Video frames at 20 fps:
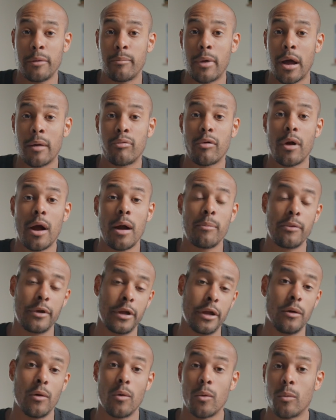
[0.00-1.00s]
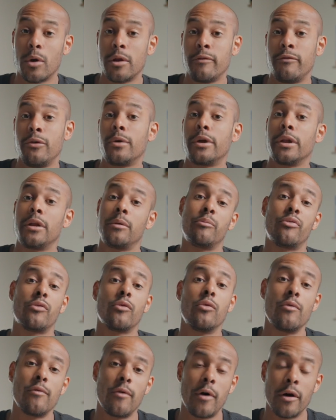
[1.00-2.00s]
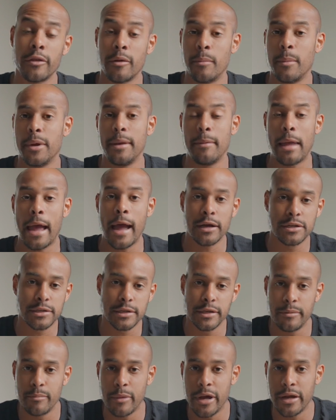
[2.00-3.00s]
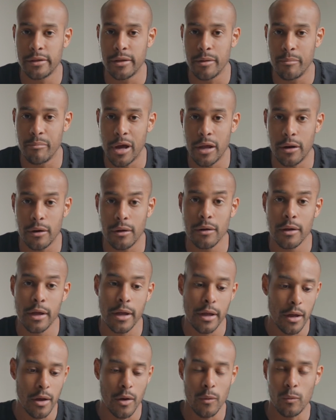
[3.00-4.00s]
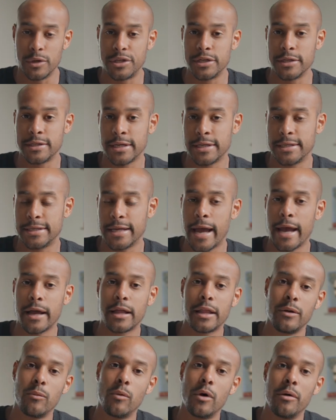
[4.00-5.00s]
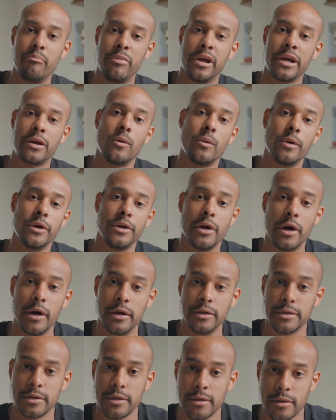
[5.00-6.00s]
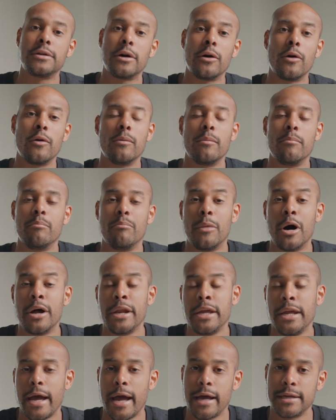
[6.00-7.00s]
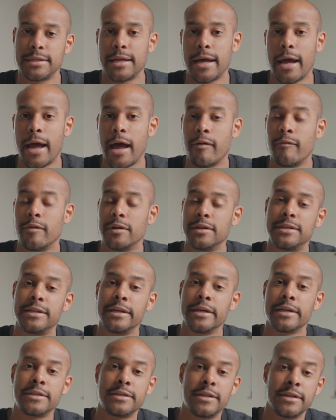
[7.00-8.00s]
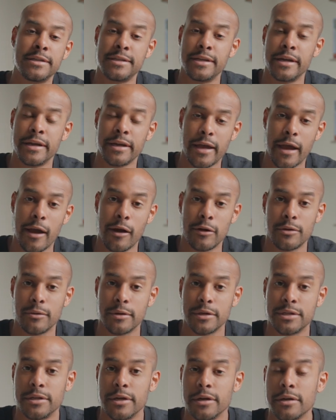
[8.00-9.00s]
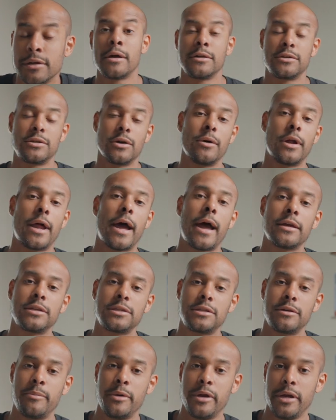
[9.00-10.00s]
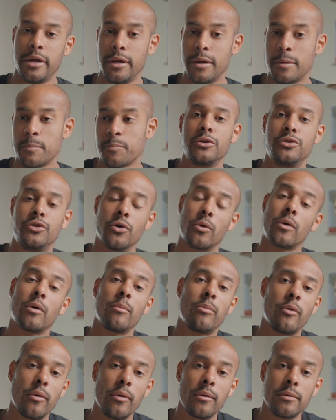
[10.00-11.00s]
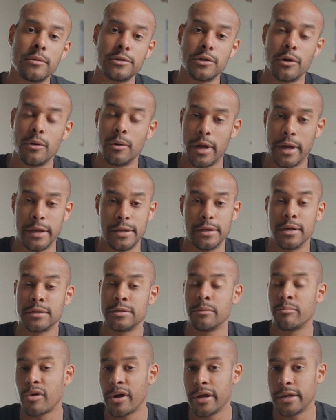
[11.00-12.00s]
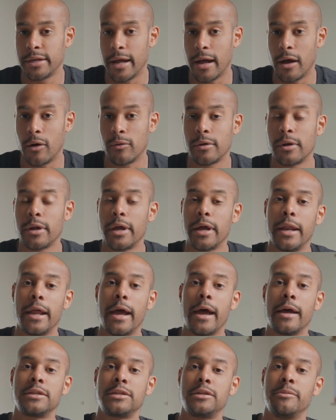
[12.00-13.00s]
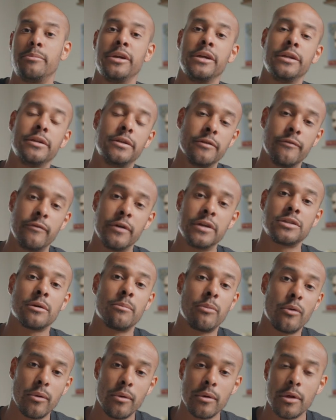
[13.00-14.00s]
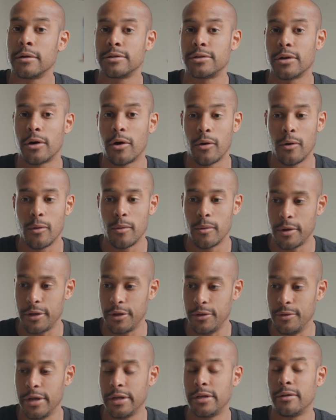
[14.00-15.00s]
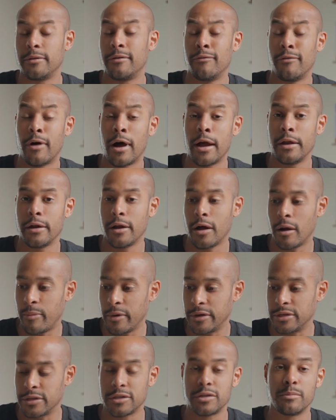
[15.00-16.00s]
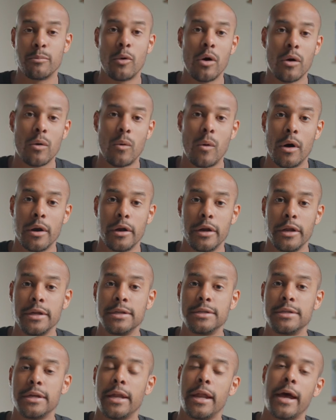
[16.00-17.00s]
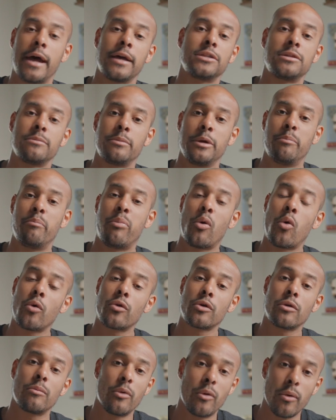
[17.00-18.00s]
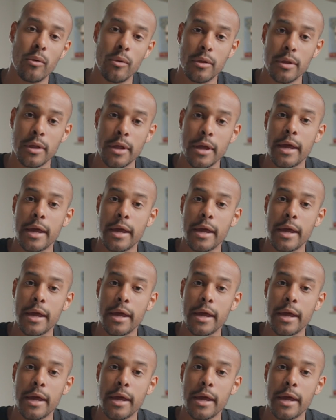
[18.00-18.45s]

by property, or what if you can improve on them and actually make them better, which is exactly what Bitcoin does. So money has to have 6 distinct characteristics. So it has to be durable, so it doesn't break down. It has to be divisible, so you need to divide it up into small quantities. It has to be portable.